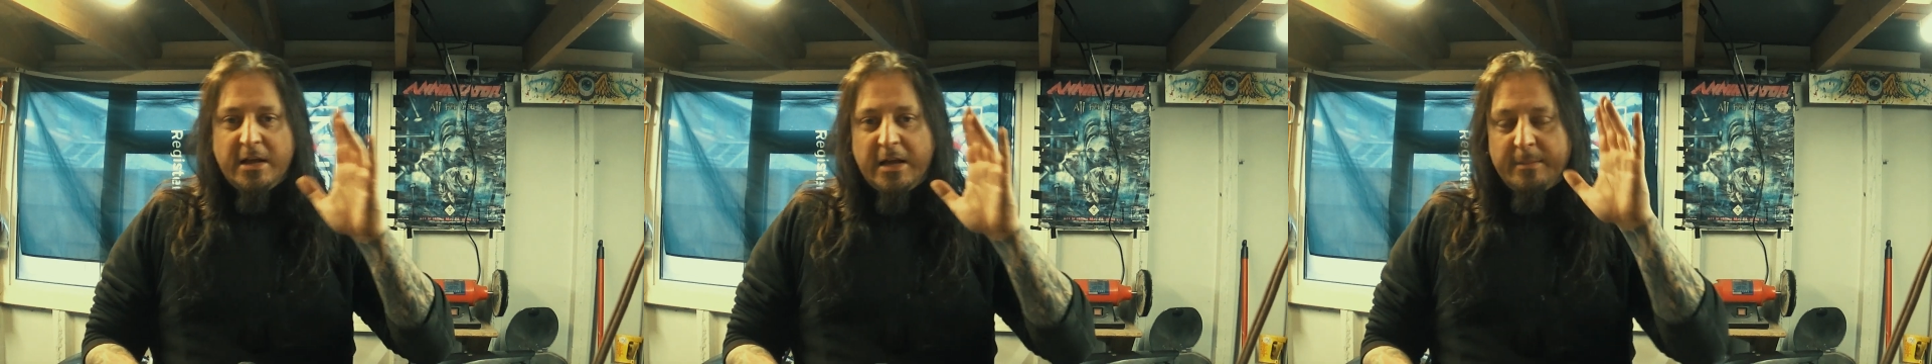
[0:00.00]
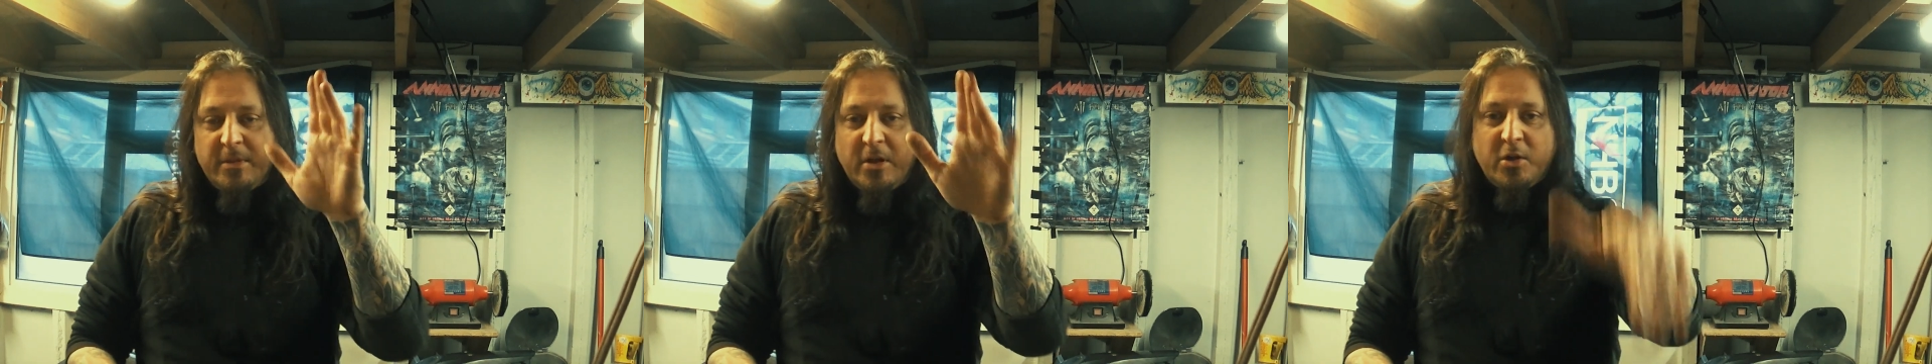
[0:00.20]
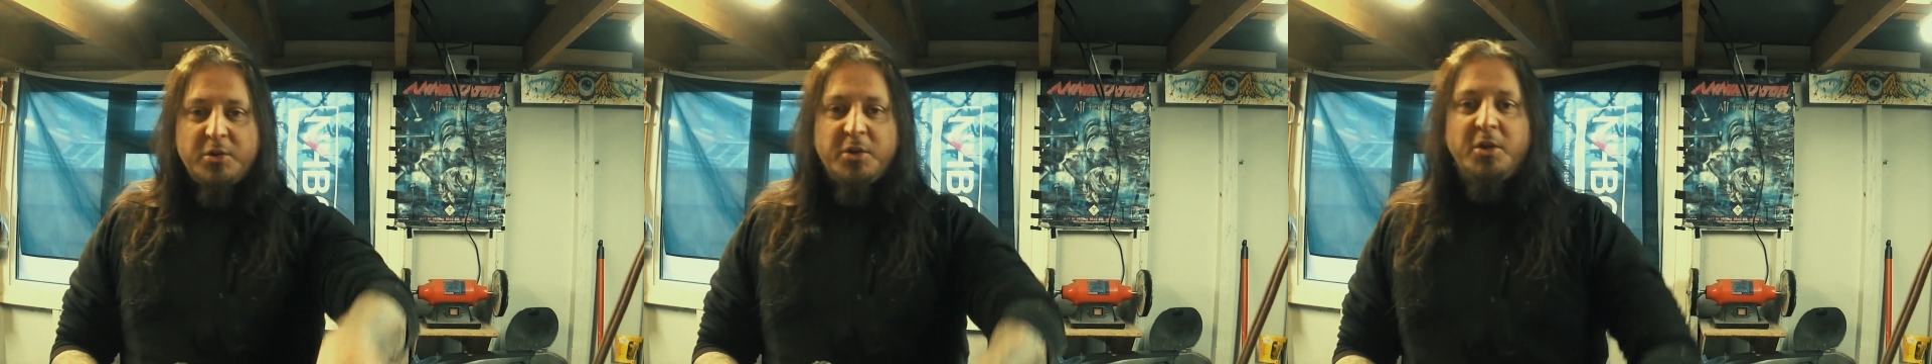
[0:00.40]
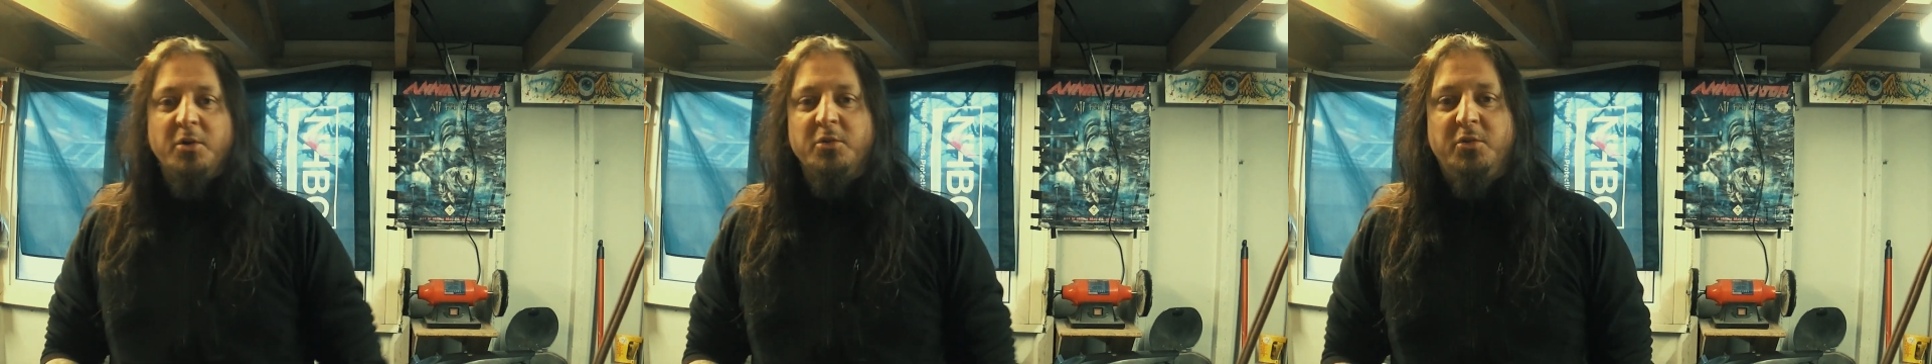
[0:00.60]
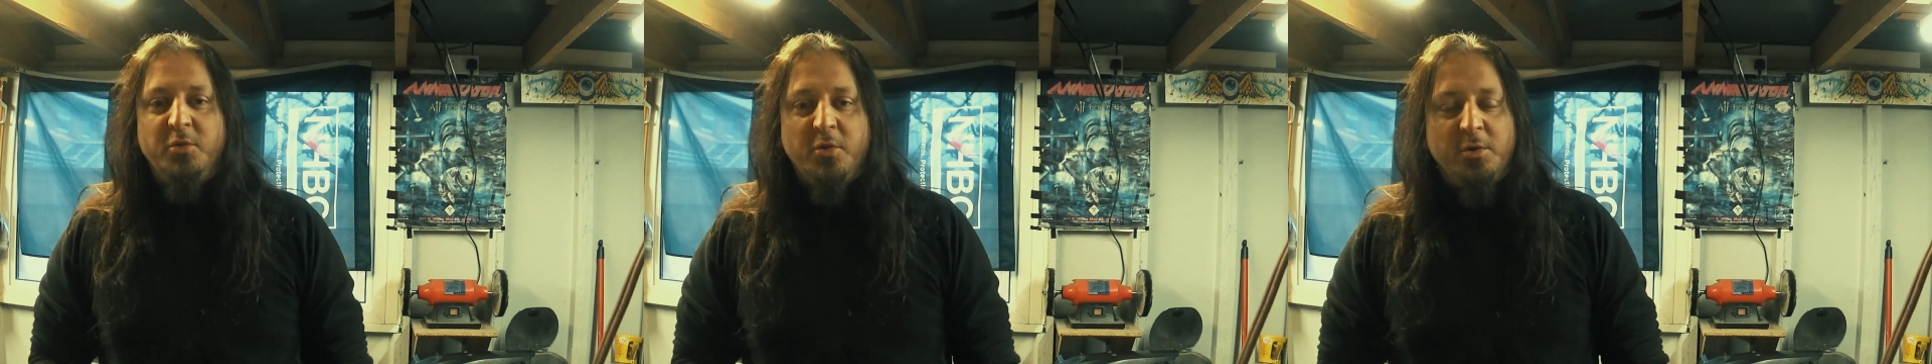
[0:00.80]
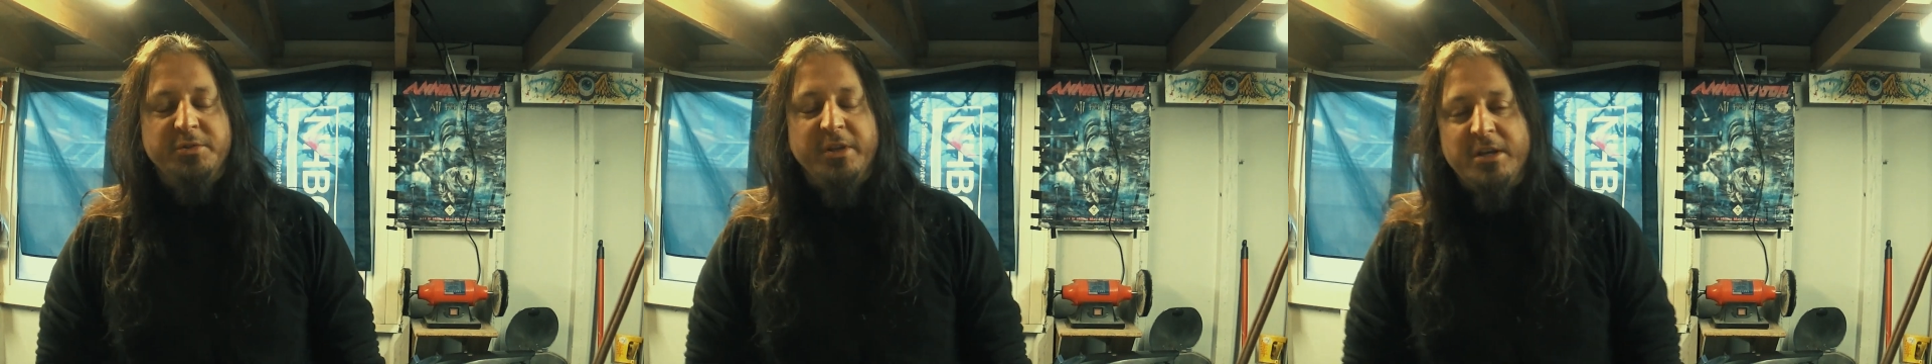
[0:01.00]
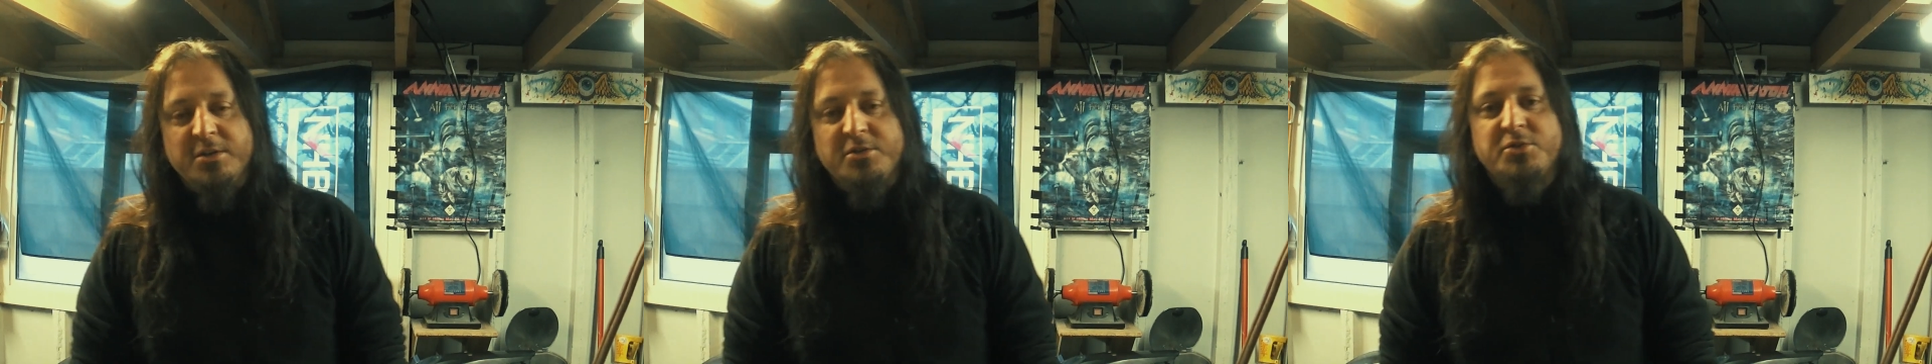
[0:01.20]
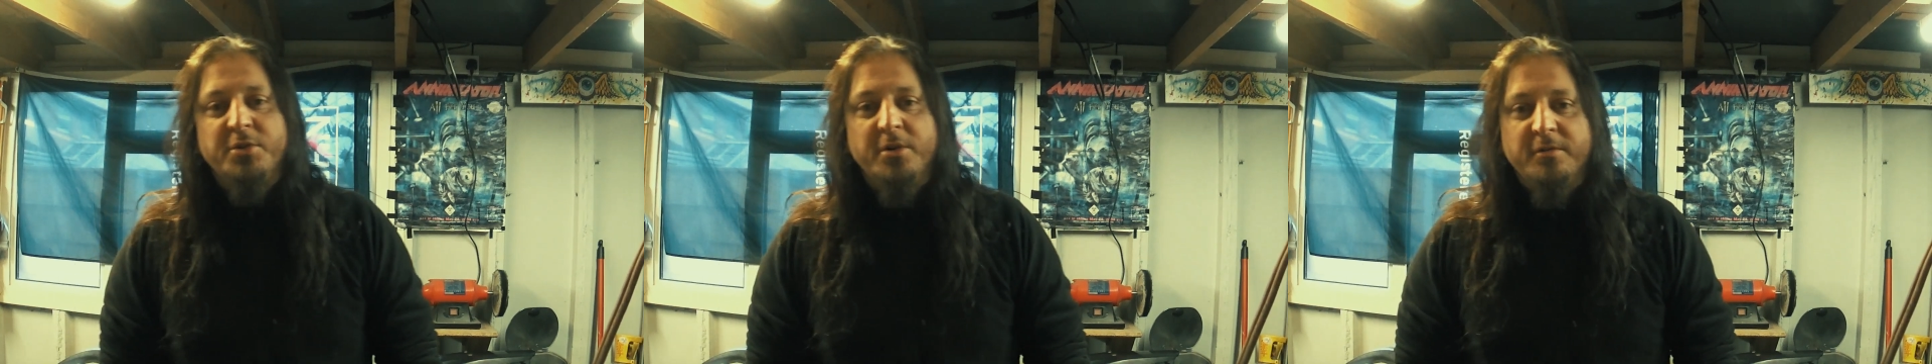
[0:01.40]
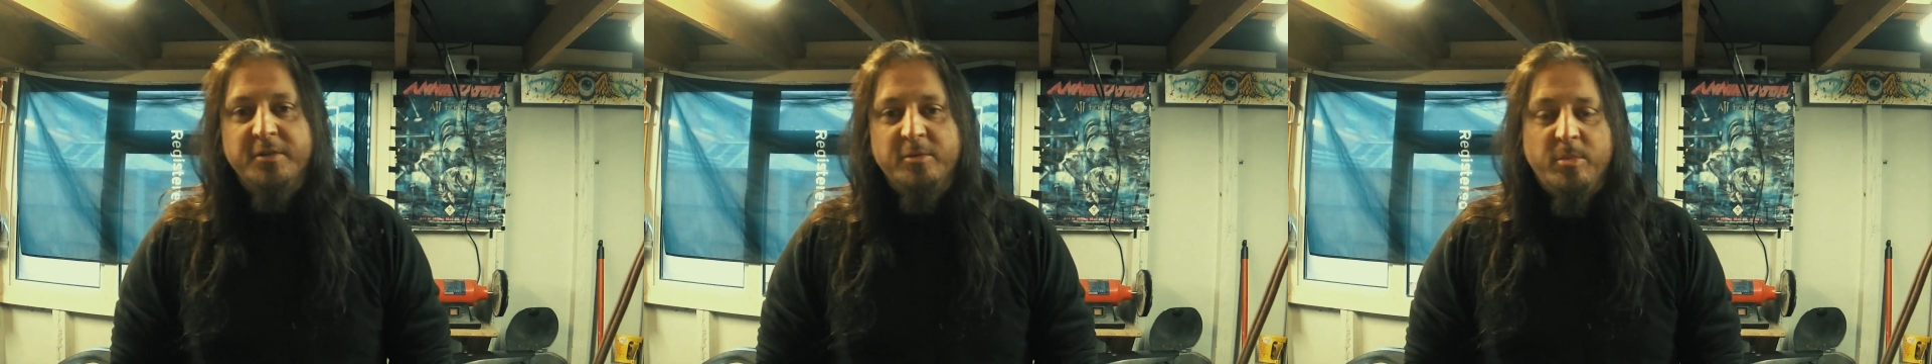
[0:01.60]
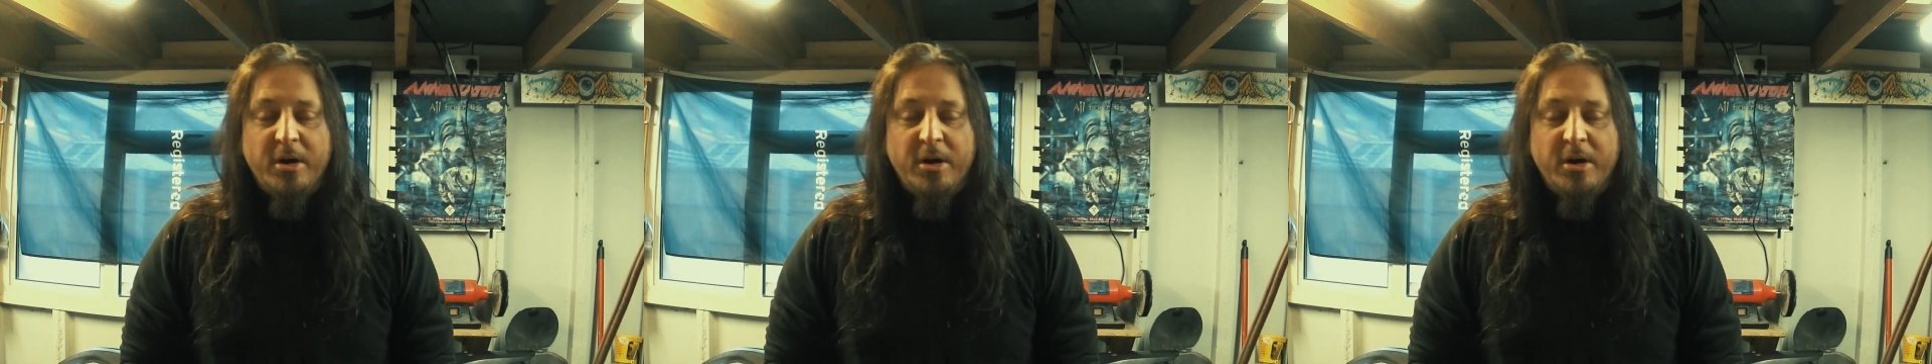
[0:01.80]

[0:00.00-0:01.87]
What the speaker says: I'm not gonna go to all the history of it,